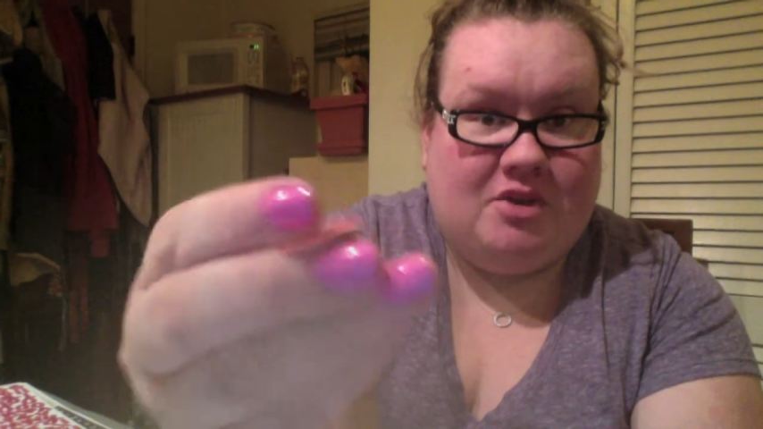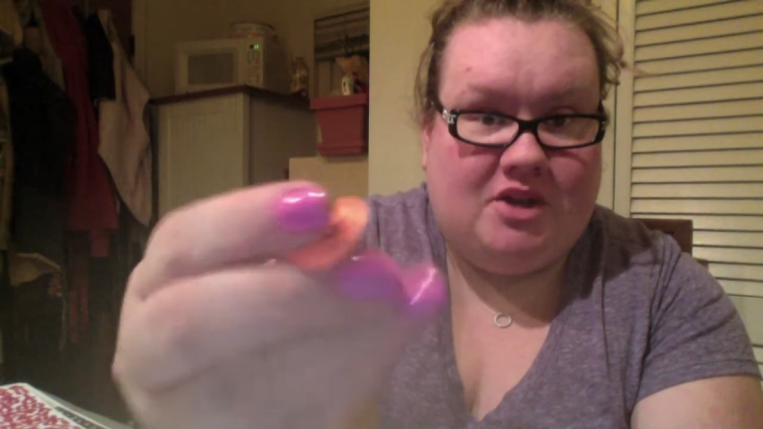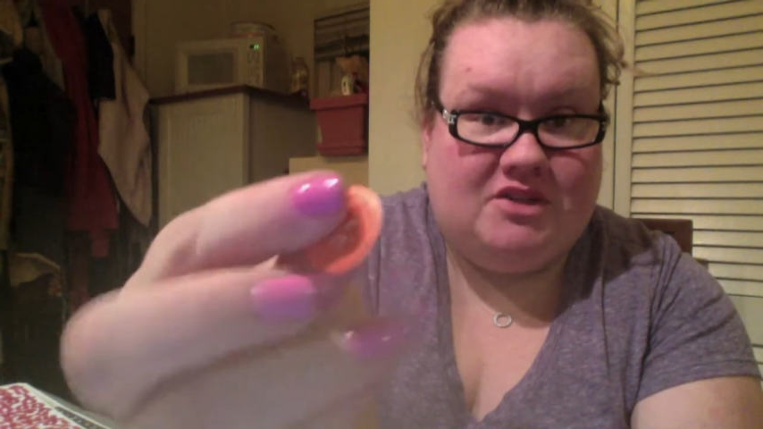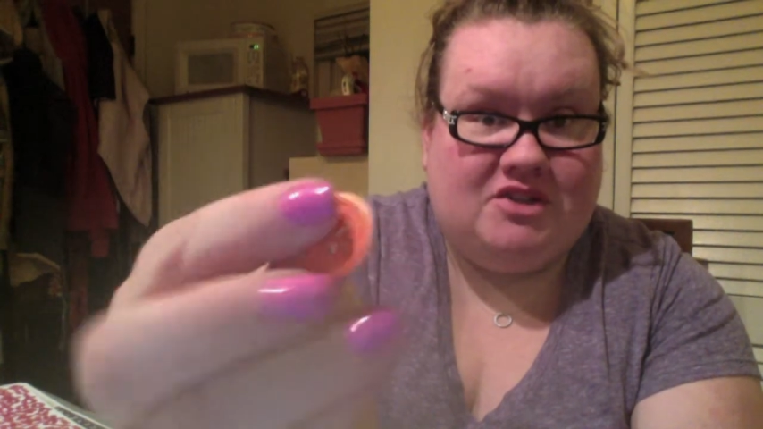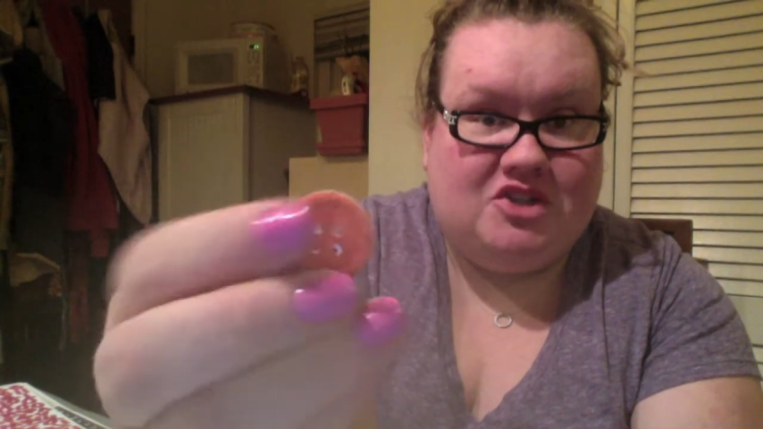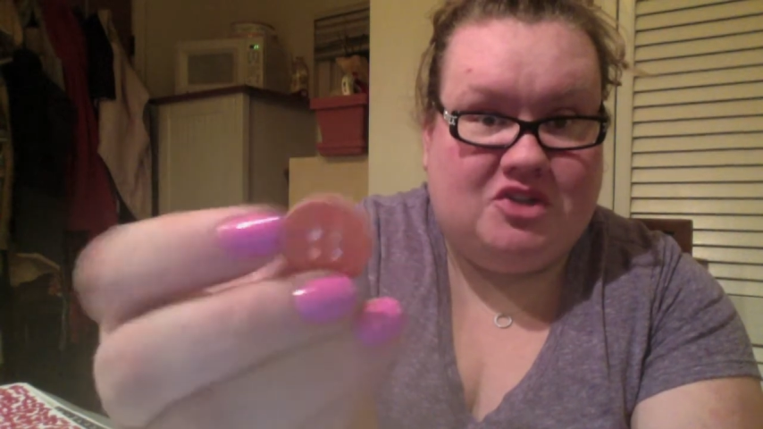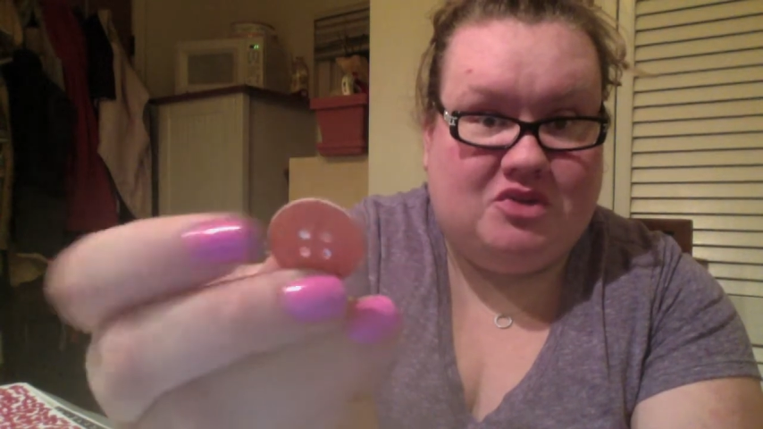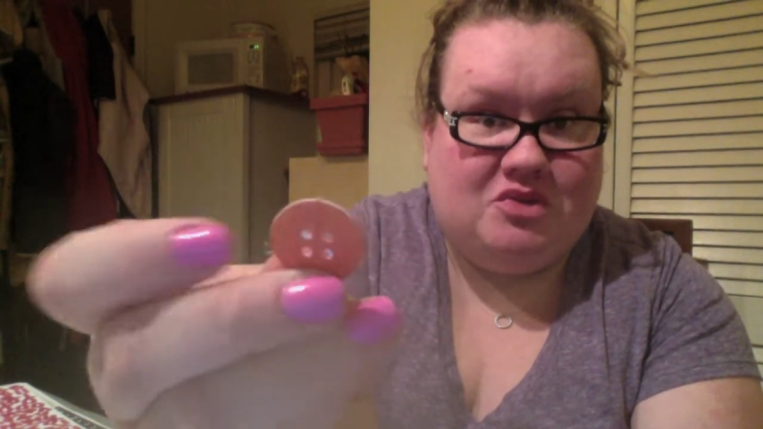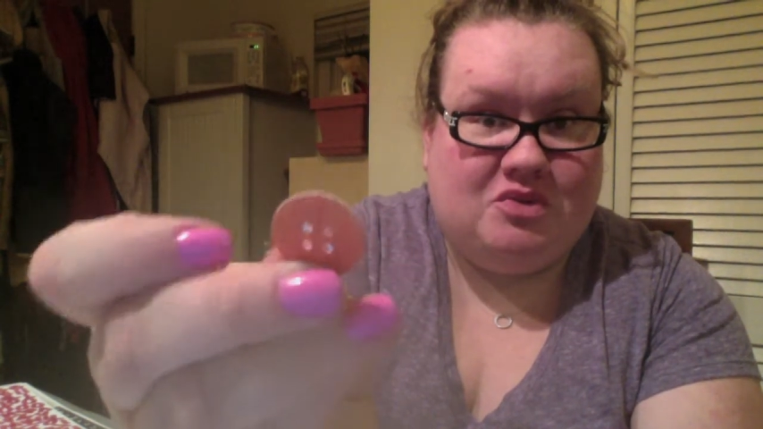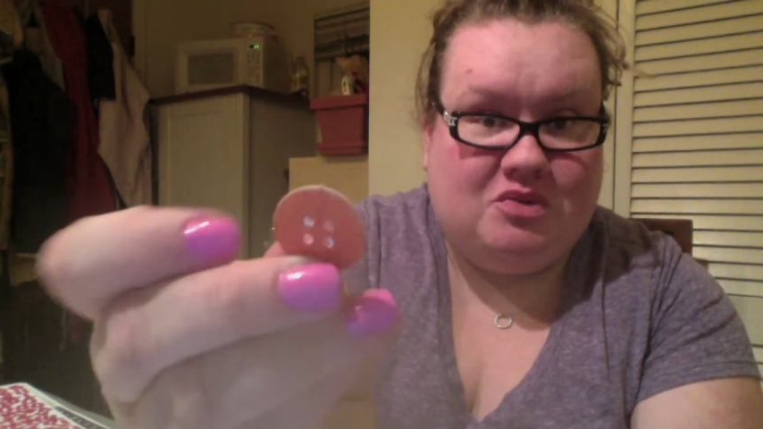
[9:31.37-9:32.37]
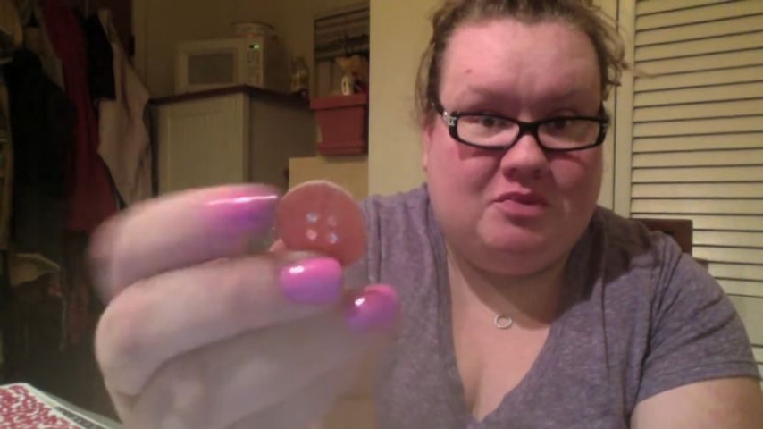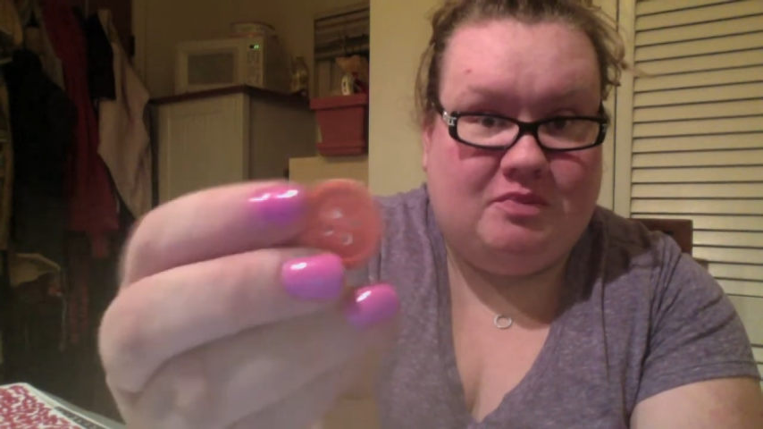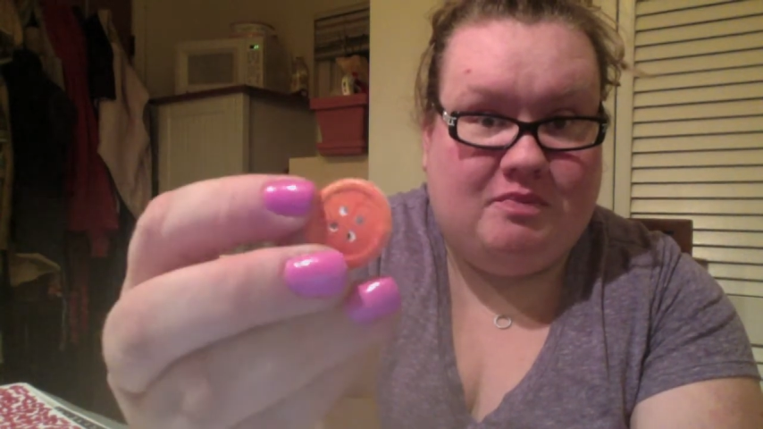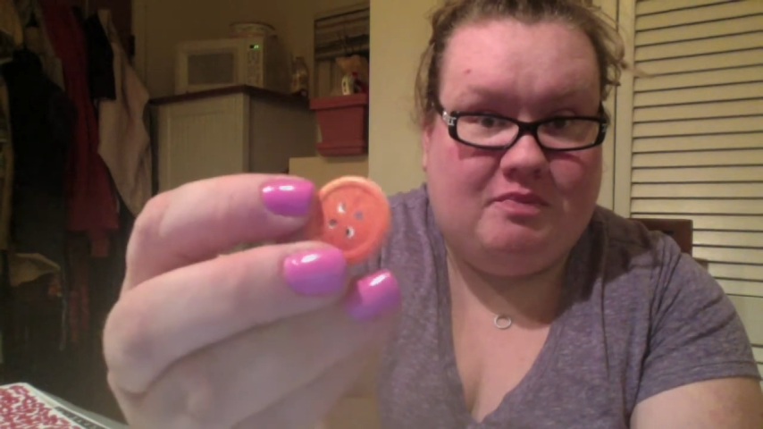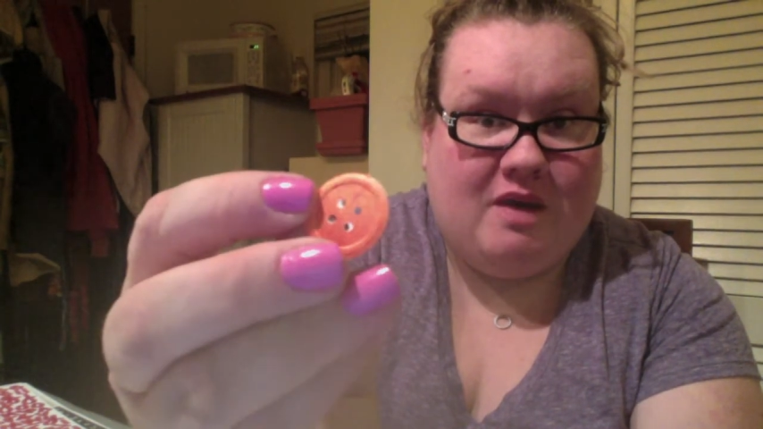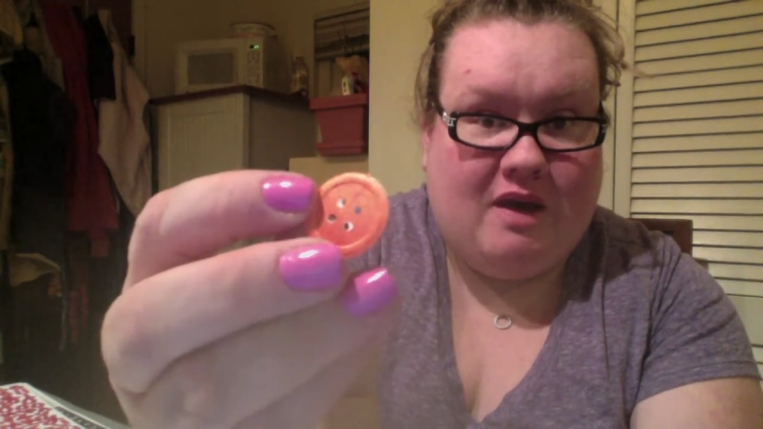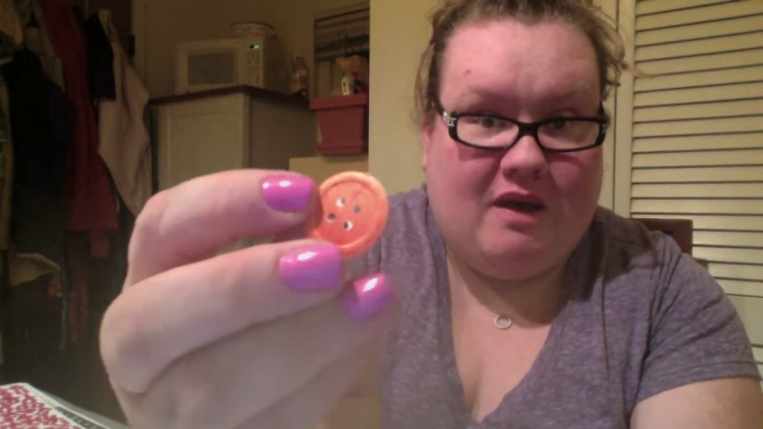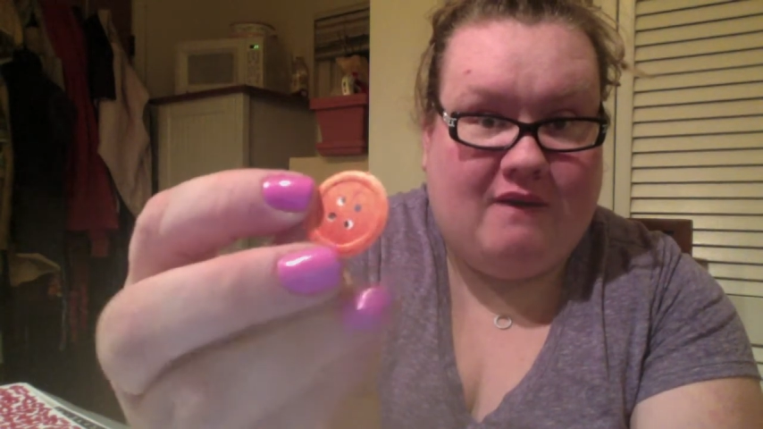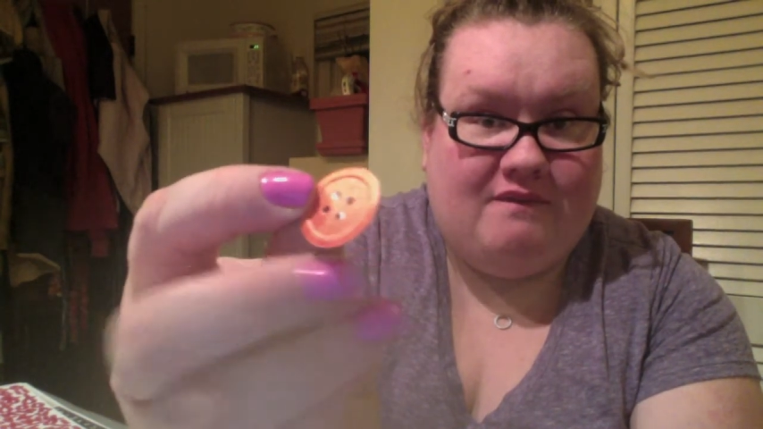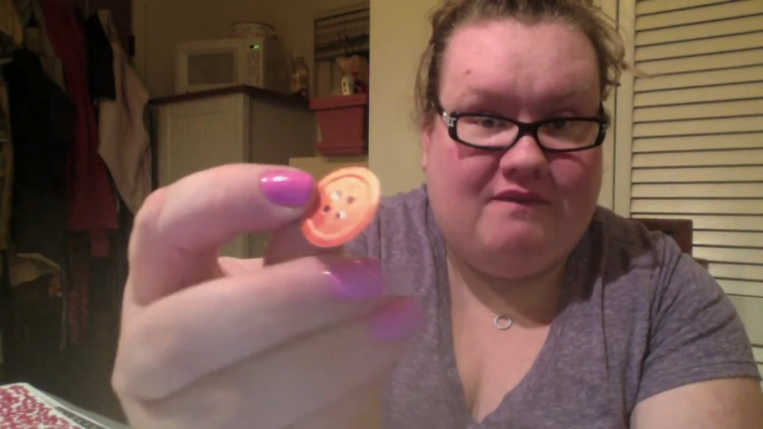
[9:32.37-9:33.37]
Putting 2
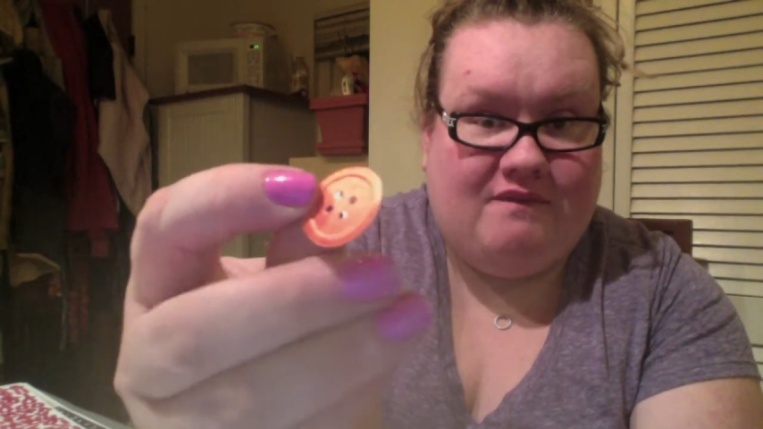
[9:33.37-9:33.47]
of